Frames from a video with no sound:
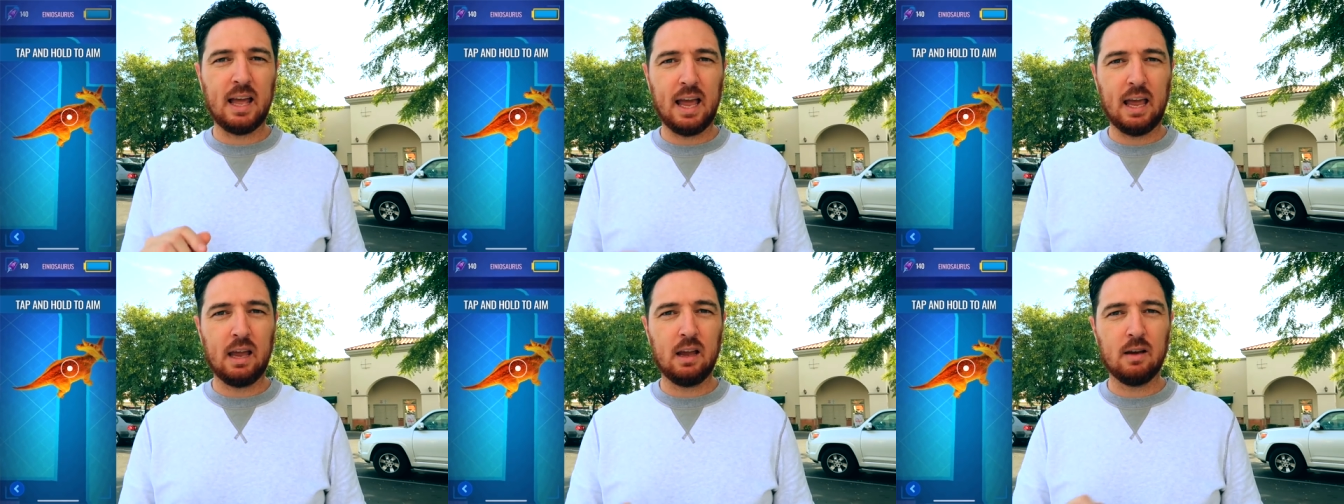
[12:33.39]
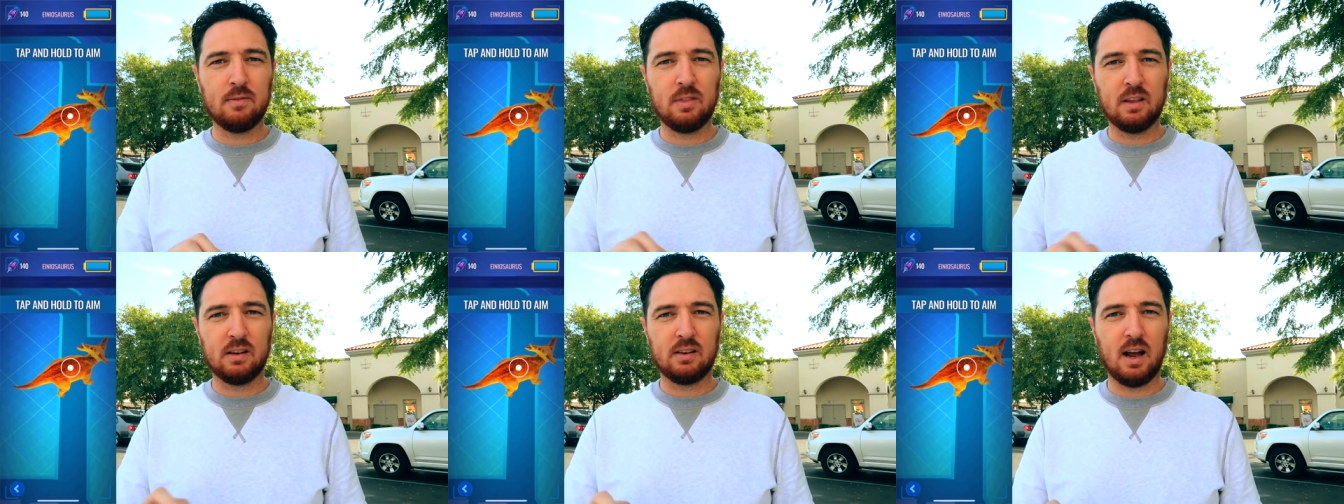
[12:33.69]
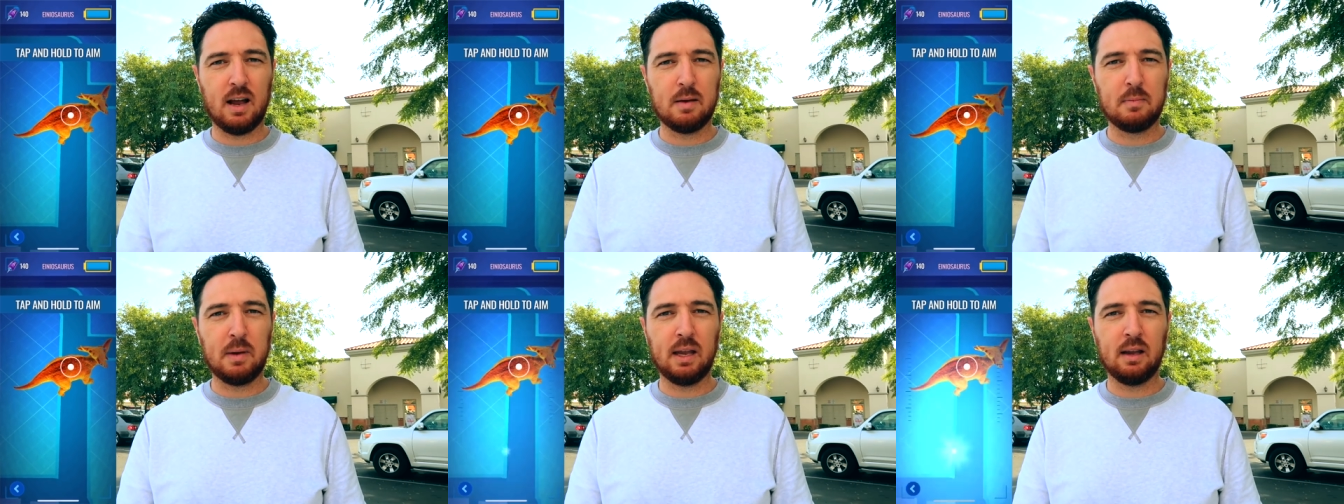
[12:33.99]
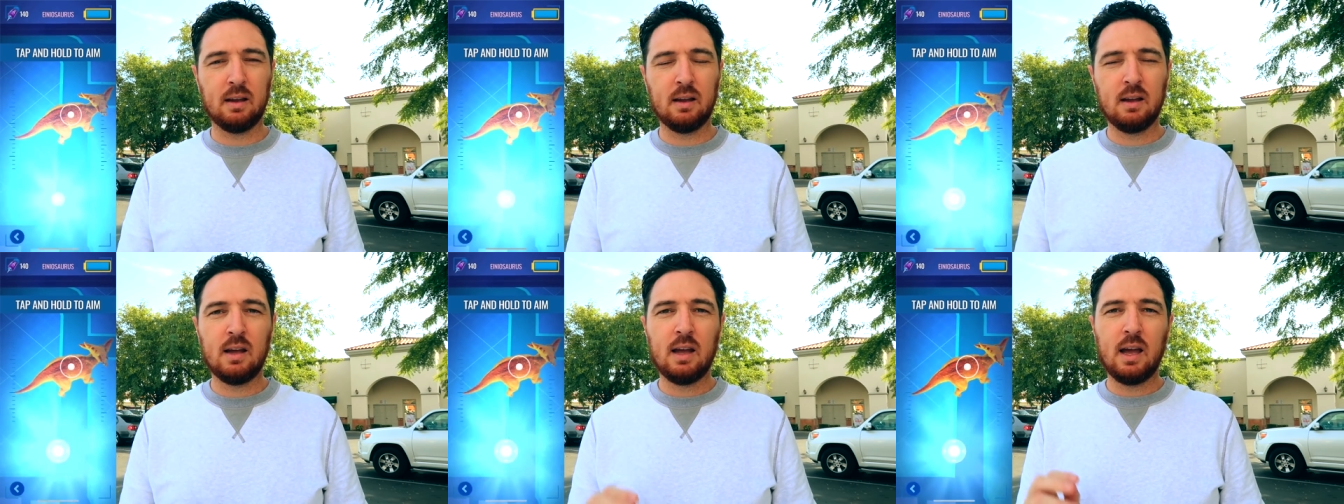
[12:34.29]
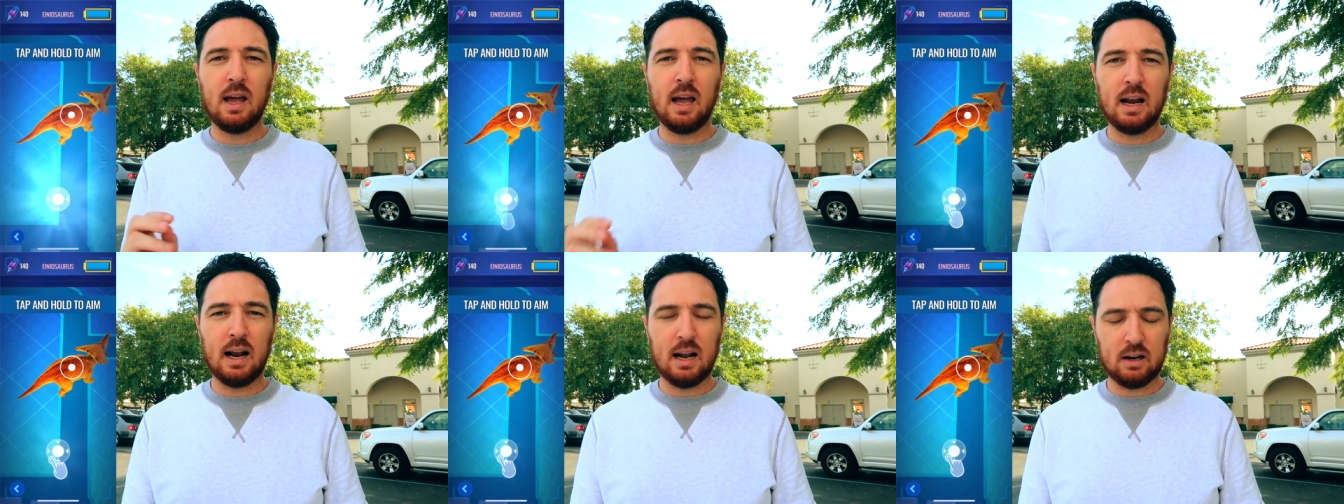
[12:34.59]
hang of the timing,
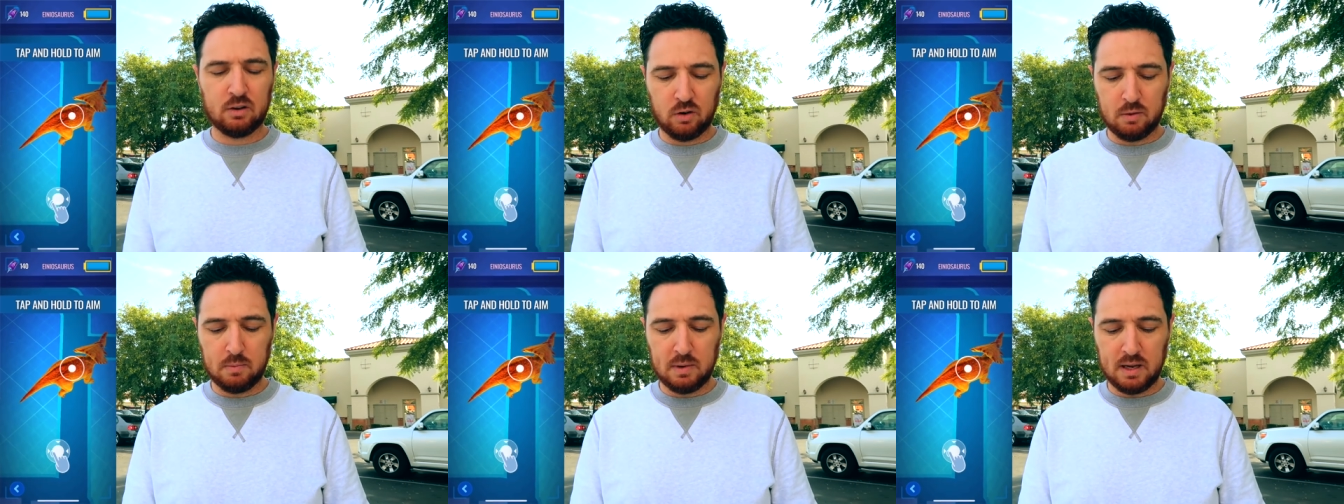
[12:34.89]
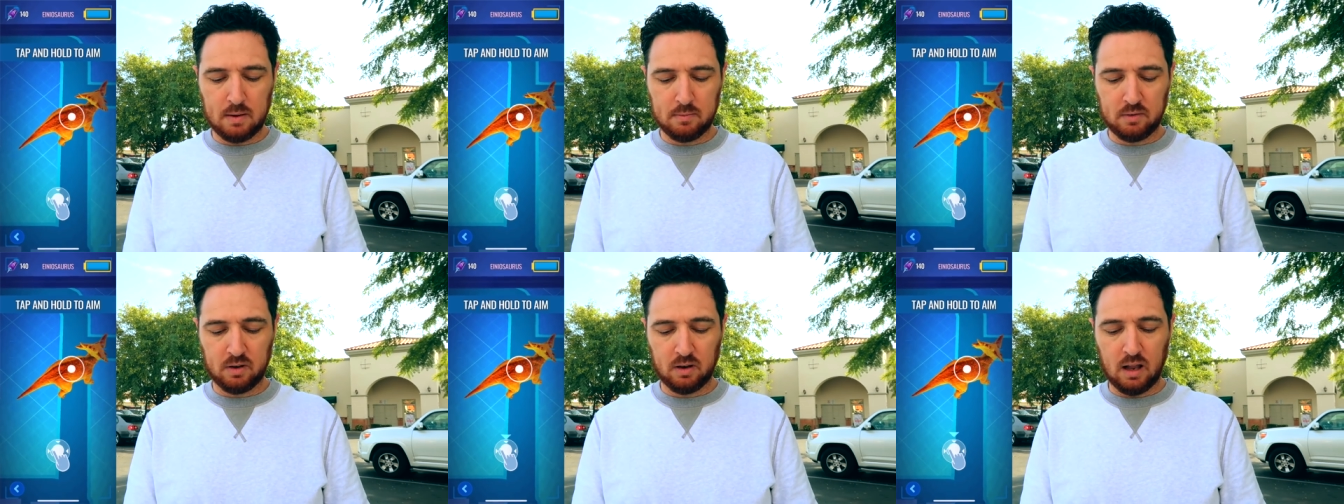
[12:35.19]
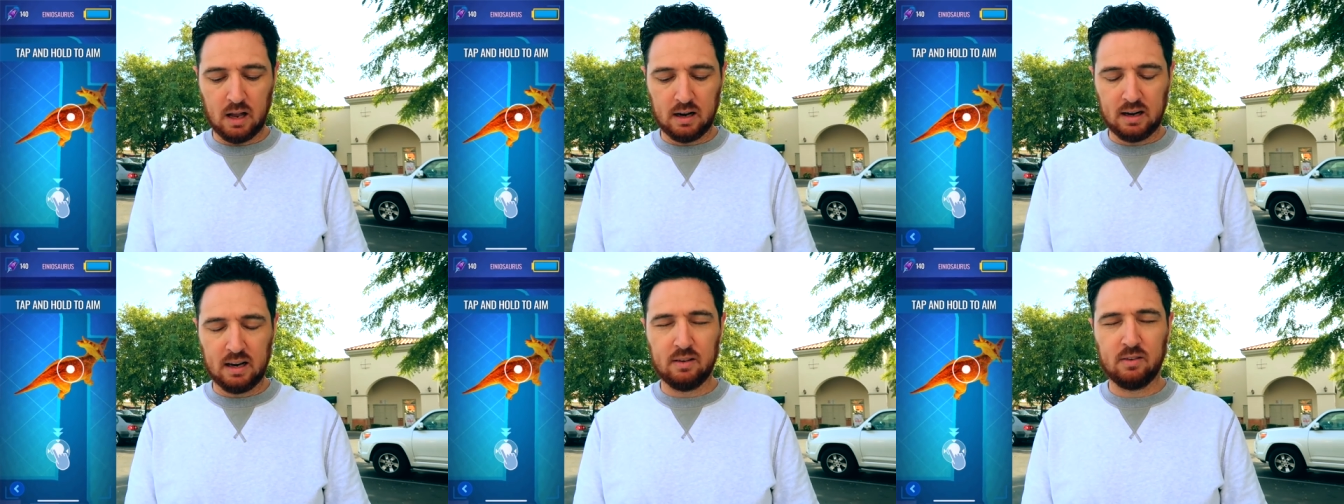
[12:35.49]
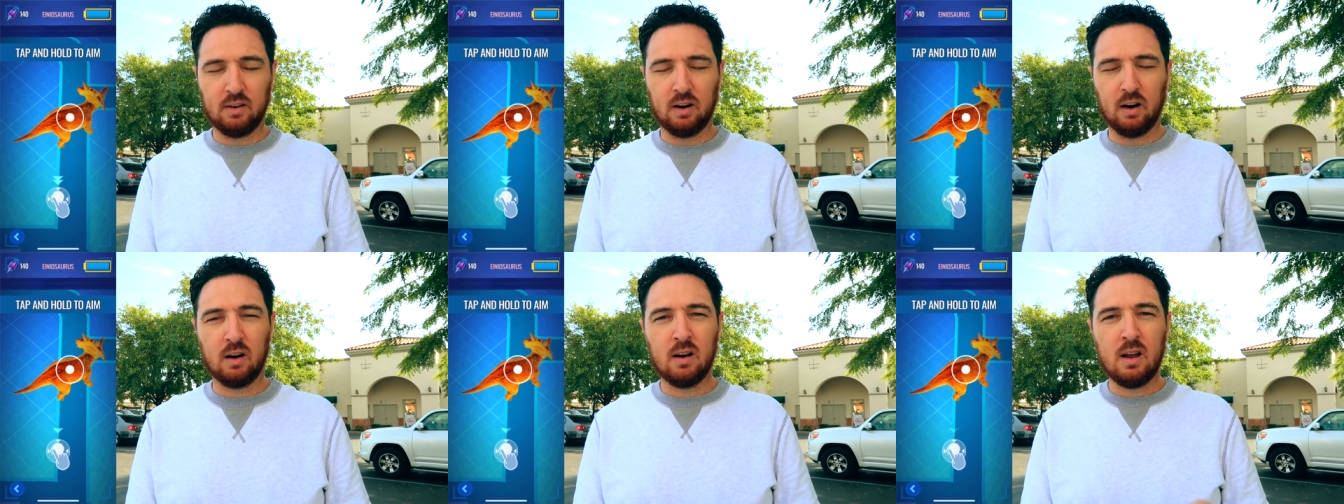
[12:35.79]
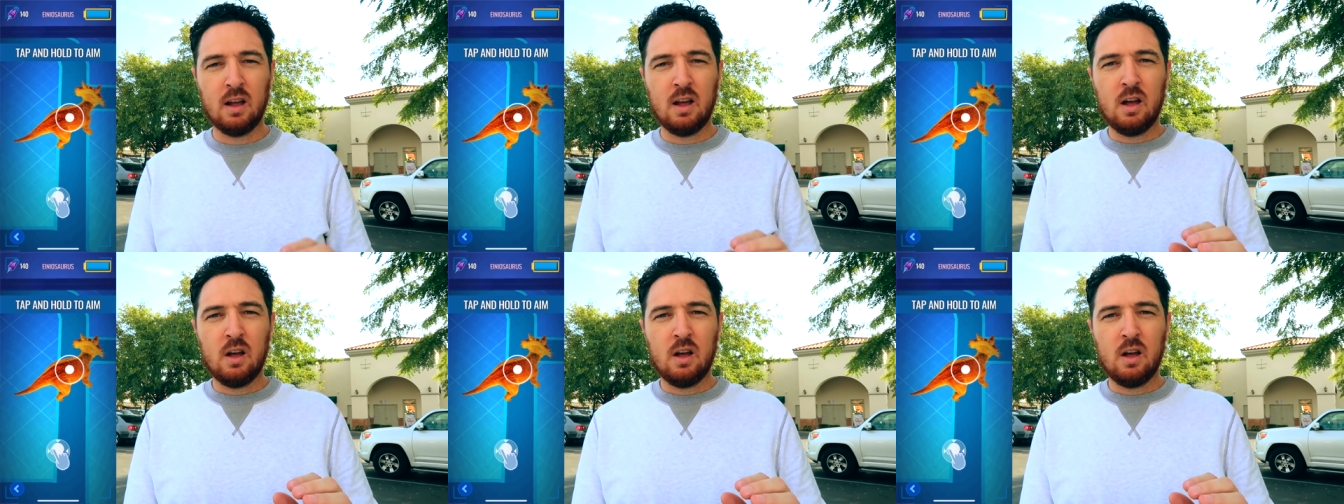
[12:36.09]
it actually becomes a lot easier.